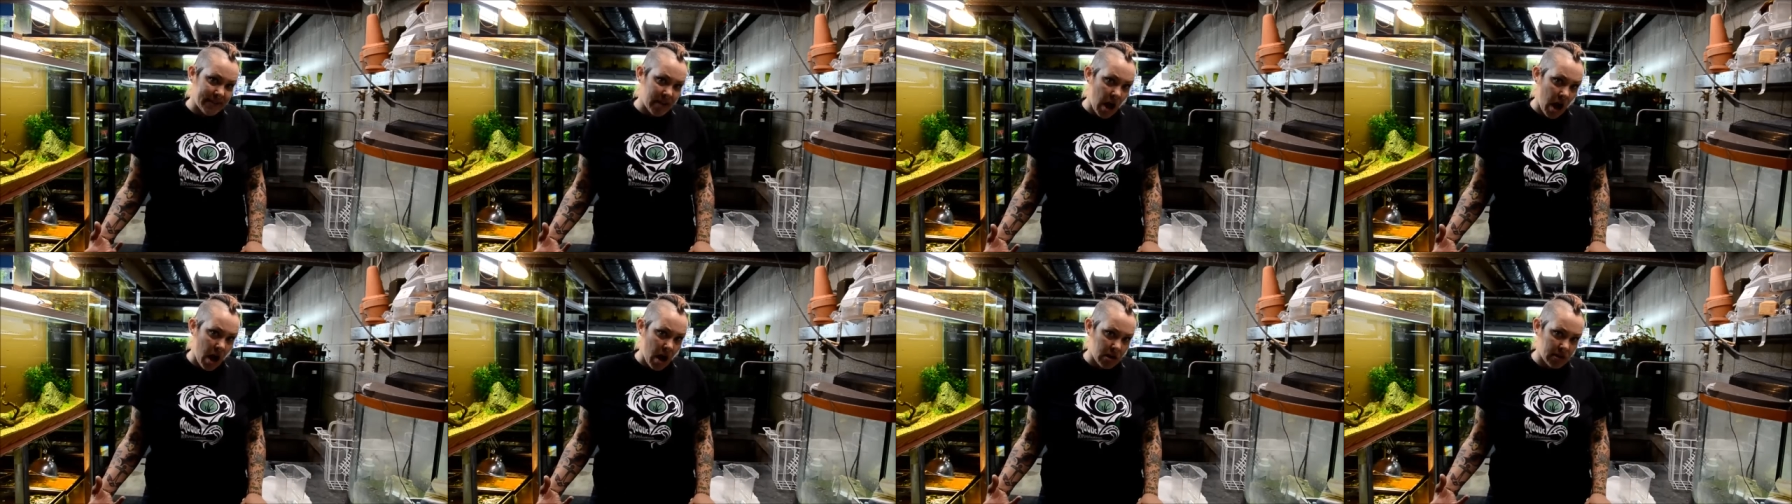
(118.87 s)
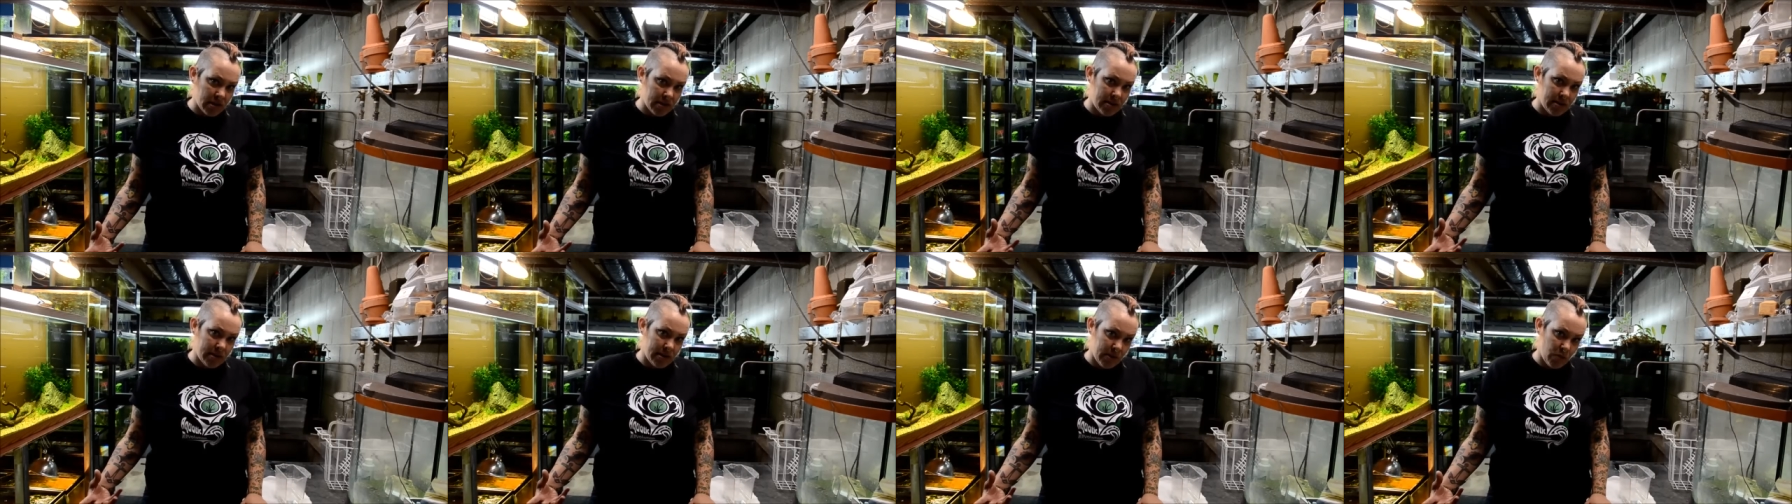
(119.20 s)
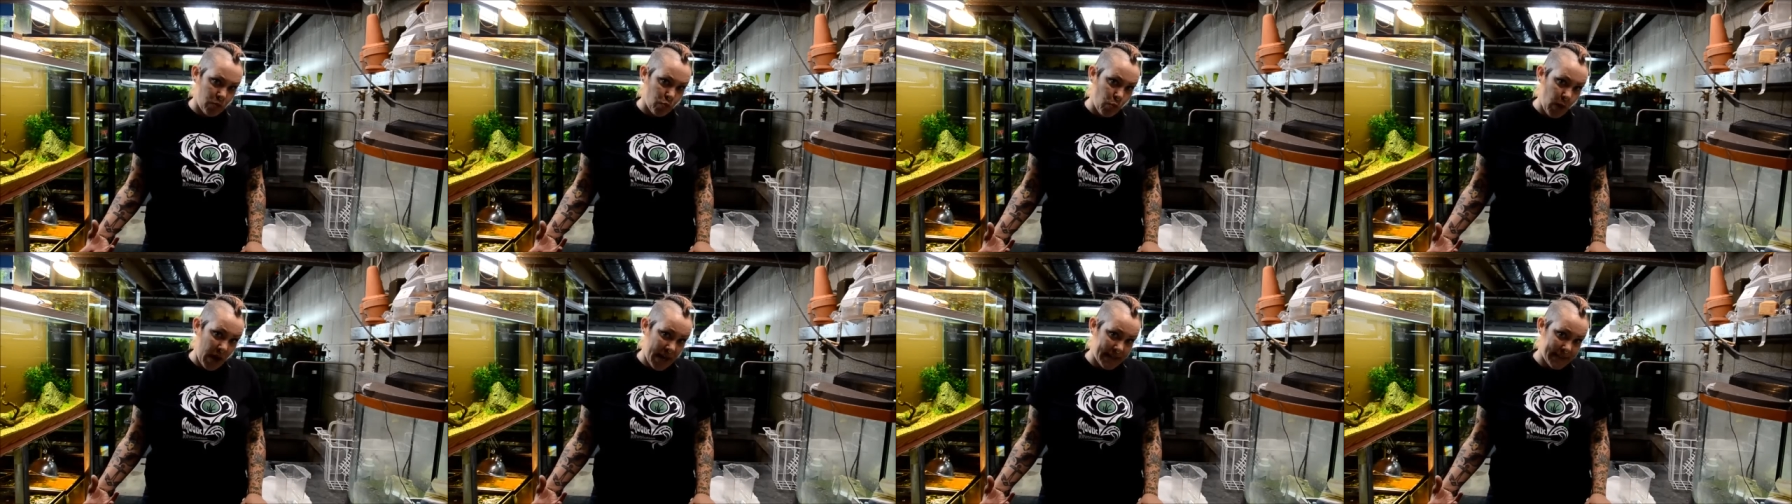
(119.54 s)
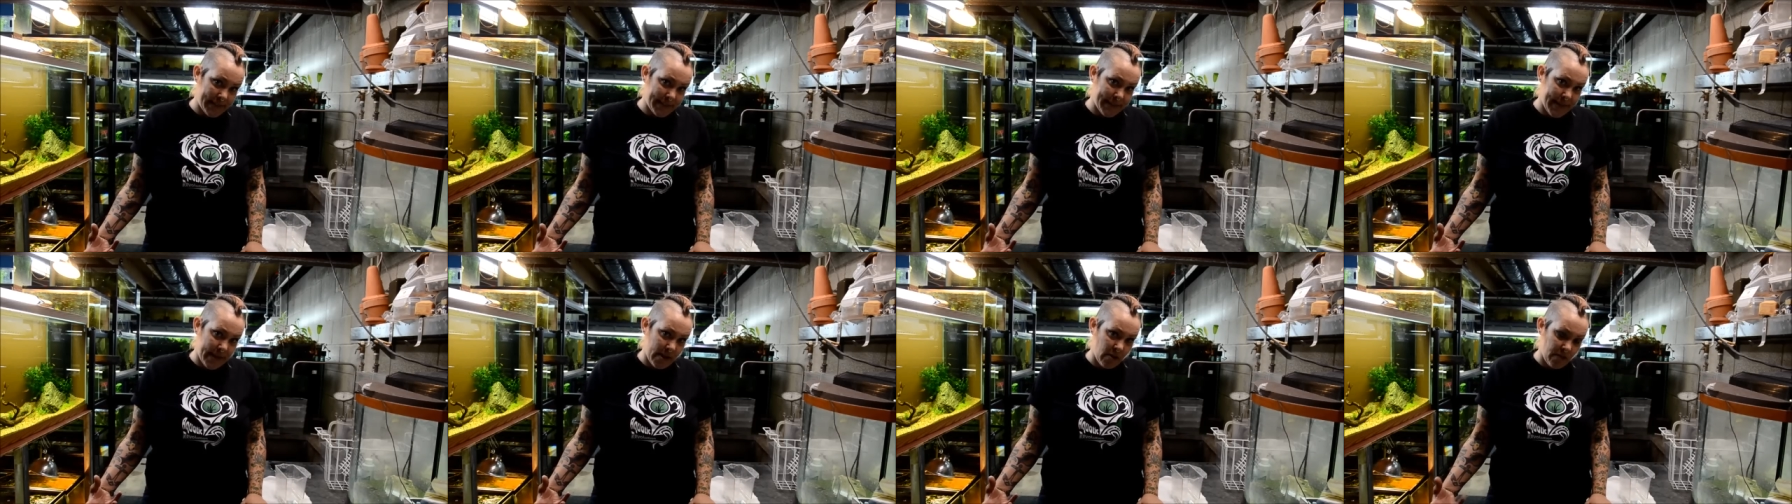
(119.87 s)
toxins and
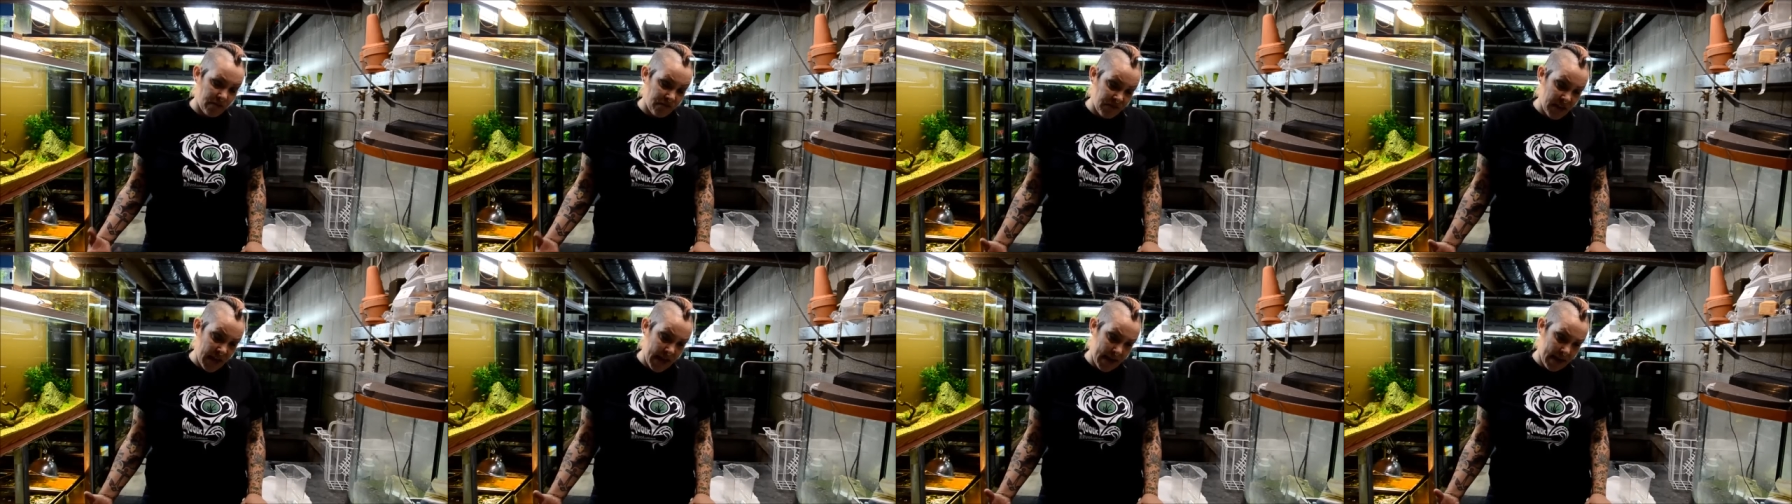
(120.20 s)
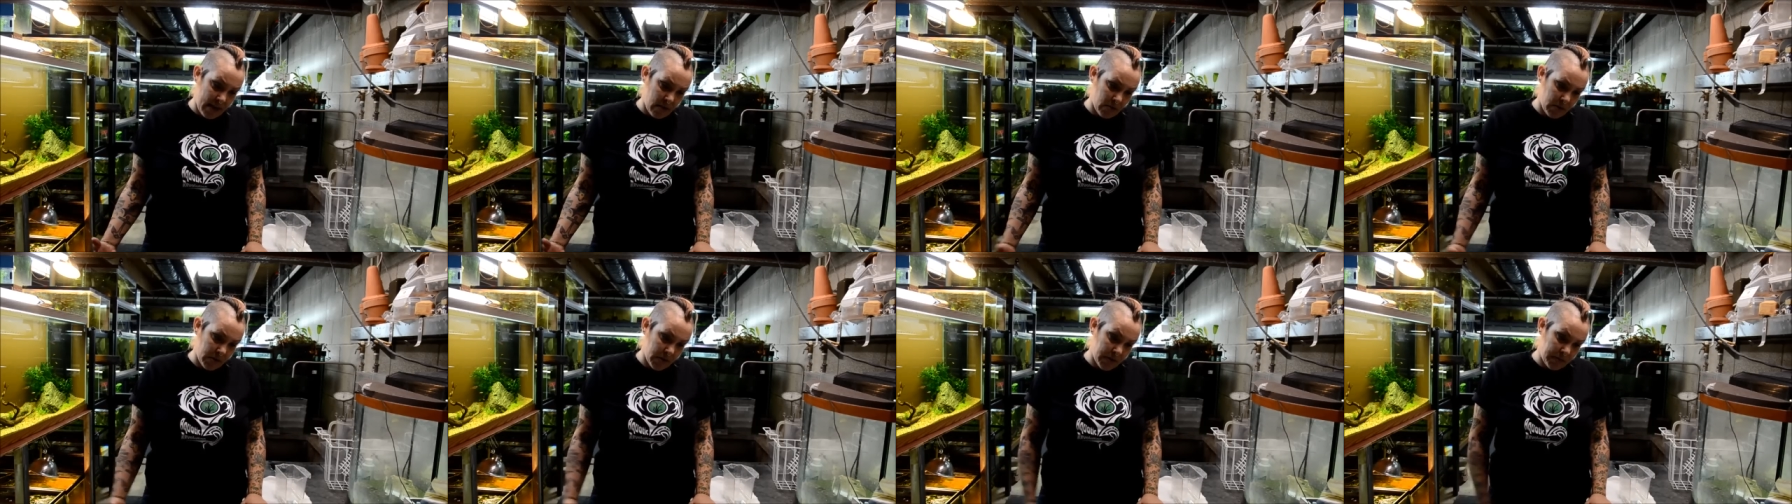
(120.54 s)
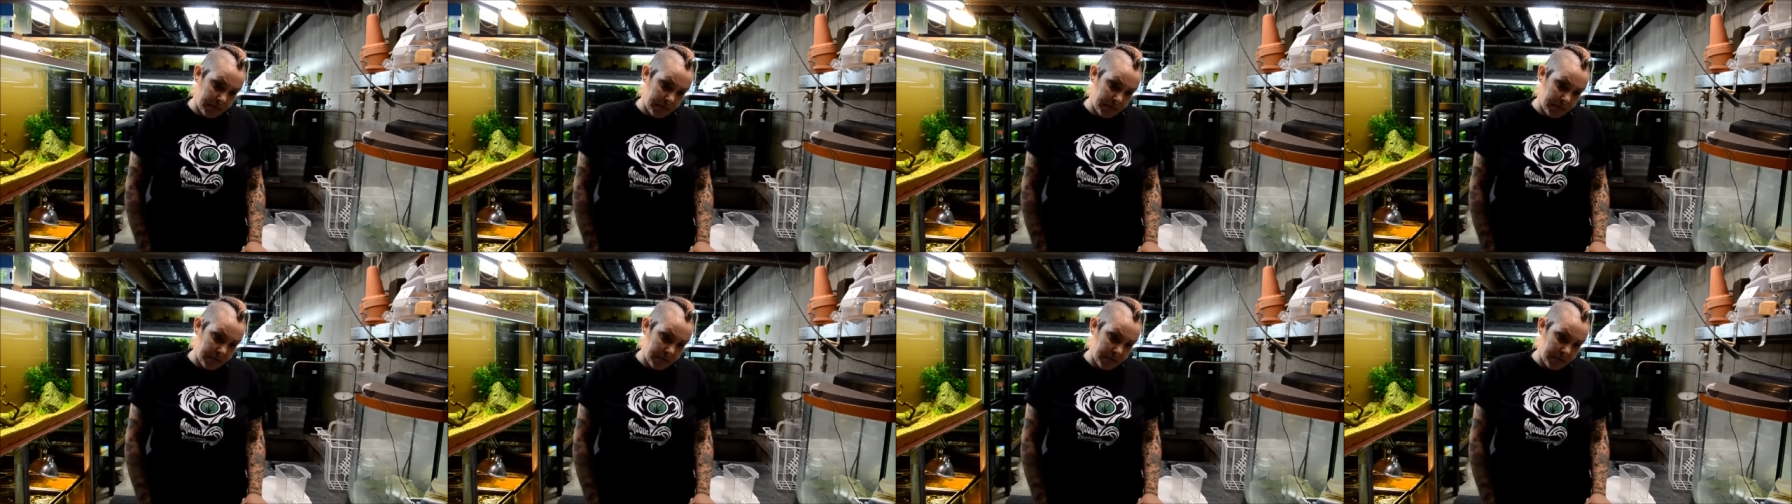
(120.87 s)
waste that are found.